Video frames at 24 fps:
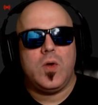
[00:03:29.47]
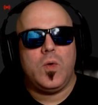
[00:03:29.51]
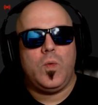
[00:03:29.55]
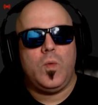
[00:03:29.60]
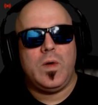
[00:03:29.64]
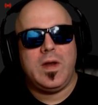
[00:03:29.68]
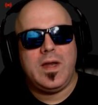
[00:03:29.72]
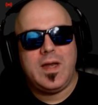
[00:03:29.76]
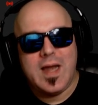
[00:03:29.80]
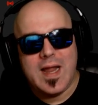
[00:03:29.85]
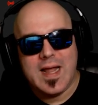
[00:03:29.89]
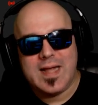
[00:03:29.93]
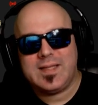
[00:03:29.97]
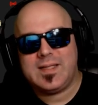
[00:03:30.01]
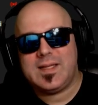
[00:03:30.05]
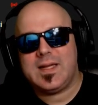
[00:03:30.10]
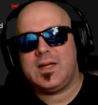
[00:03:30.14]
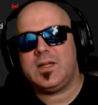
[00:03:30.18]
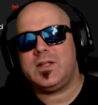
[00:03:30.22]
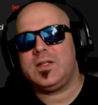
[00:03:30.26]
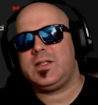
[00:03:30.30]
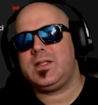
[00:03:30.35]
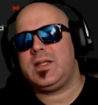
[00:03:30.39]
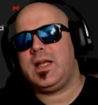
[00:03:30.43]
When
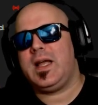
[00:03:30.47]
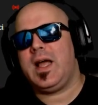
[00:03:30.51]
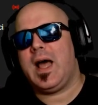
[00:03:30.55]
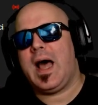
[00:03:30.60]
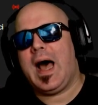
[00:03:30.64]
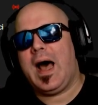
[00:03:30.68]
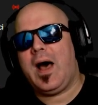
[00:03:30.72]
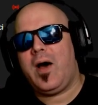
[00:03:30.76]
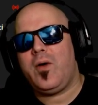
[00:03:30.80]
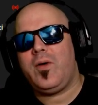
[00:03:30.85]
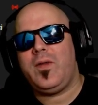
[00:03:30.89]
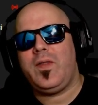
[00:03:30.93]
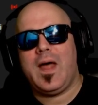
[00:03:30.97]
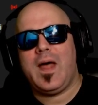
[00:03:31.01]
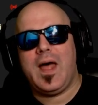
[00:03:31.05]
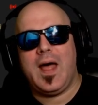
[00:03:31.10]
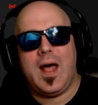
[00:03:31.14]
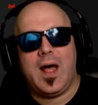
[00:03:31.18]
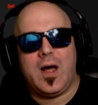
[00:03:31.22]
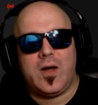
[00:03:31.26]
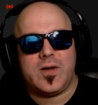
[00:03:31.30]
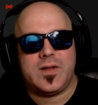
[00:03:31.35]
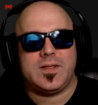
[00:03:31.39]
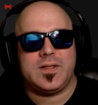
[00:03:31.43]
naysayers say, how in the
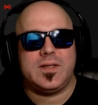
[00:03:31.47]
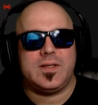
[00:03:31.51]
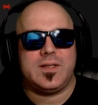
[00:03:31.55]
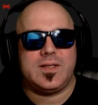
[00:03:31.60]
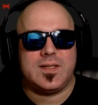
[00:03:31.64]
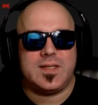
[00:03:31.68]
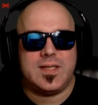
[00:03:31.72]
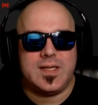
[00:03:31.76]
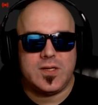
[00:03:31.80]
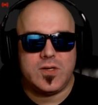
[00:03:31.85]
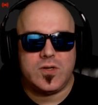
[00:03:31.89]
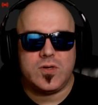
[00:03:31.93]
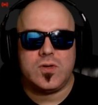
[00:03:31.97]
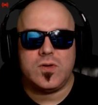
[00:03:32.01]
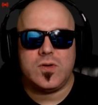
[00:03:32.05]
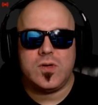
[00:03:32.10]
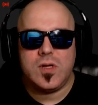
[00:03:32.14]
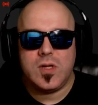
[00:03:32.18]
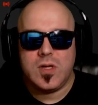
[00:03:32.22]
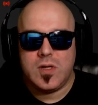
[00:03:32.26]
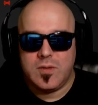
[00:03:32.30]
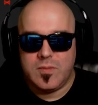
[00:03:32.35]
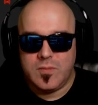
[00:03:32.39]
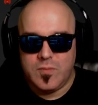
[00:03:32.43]
hell is this
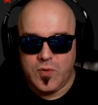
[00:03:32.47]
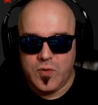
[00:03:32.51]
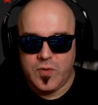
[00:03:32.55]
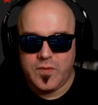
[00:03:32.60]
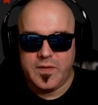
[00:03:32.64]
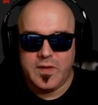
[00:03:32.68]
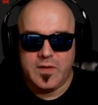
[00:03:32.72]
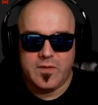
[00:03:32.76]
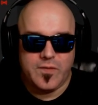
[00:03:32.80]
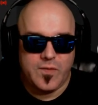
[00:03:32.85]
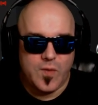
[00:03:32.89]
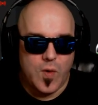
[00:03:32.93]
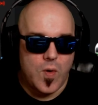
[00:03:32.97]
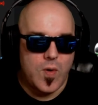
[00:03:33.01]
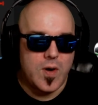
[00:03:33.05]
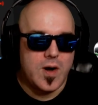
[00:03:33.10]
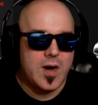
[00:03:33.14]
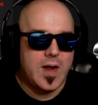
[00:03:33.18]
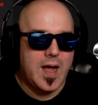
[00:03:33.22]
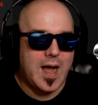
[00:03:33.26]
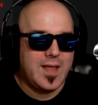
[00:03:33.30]
still moving forward?